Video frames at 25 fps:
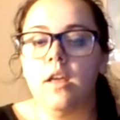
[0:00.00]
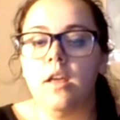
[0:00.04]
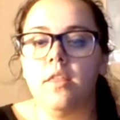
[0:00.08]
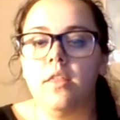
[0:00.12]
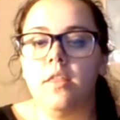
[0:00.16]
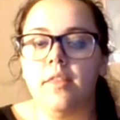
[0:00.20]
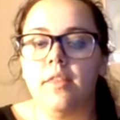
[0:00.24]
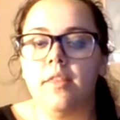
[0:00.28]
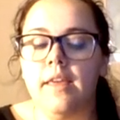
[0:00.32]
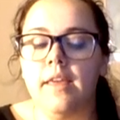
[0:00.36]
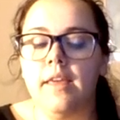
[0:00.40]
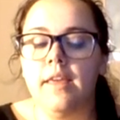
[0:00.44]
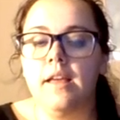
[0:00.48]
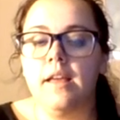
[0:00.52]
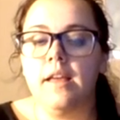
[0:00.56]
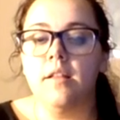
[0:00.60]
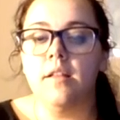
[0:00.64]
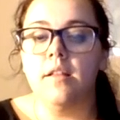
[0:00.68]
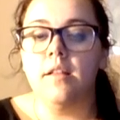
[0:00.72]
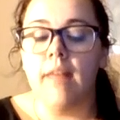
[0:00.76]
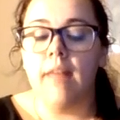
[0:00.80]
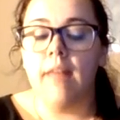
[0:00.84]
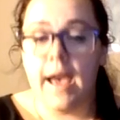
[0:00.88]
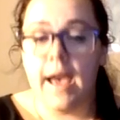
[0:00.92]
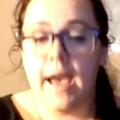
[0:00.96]
The
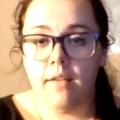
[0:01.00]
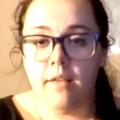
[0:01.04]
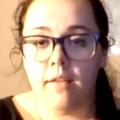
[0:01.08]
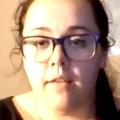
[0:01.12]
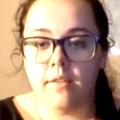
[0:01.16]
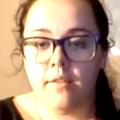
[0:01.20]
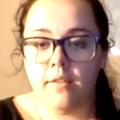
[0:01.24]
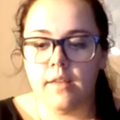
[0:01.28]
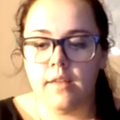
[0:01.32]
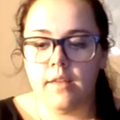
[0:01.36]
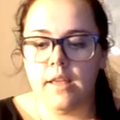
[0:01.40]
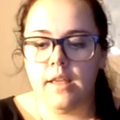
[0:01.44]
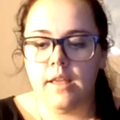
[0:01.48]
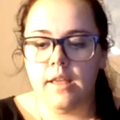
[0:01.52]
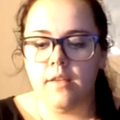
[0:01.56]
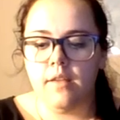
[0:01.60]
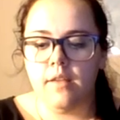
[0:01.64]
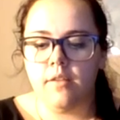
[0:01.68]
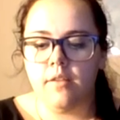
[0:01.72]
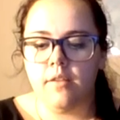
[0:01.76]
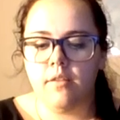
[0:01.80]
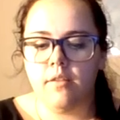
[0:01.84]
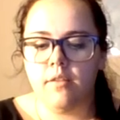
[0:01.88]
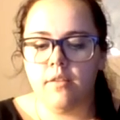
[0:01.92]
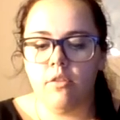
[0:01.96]
glass
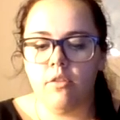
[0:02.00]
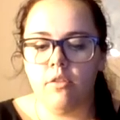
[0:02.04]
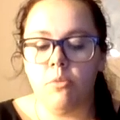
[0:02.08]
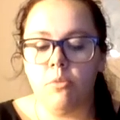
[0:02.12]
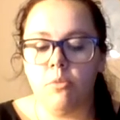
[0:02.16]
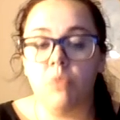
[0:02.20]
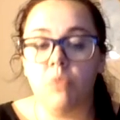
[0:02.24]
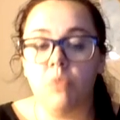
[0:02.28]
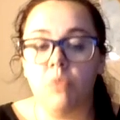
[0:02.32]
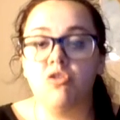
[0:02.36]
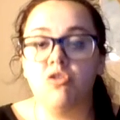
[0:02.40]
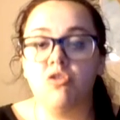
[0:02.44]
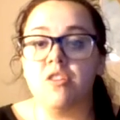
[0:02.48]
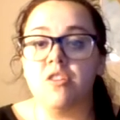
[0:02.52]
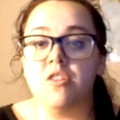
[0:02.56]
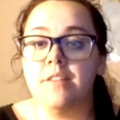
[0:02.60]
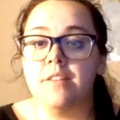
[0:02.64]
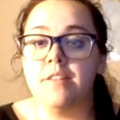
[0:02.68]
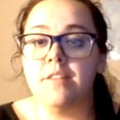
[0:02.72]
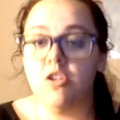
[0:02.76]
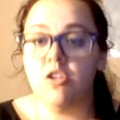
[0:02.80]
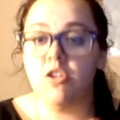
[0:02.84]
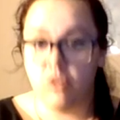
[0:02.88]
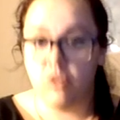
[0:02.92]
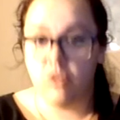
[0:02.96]
is the most
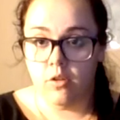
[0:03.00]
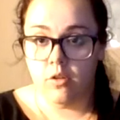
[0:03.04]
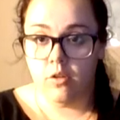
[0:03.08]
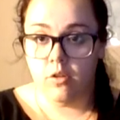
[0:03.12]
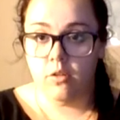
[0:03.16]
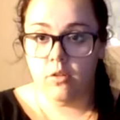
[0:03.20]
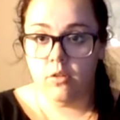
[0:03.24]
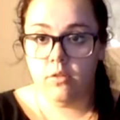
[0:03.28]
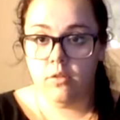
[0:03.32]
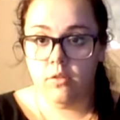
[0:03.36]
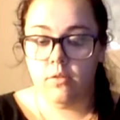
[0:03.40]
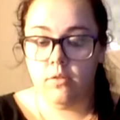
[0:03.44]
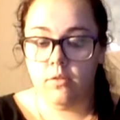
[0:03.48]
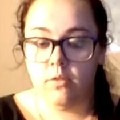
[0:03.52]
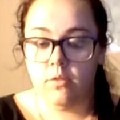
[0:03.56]
traditional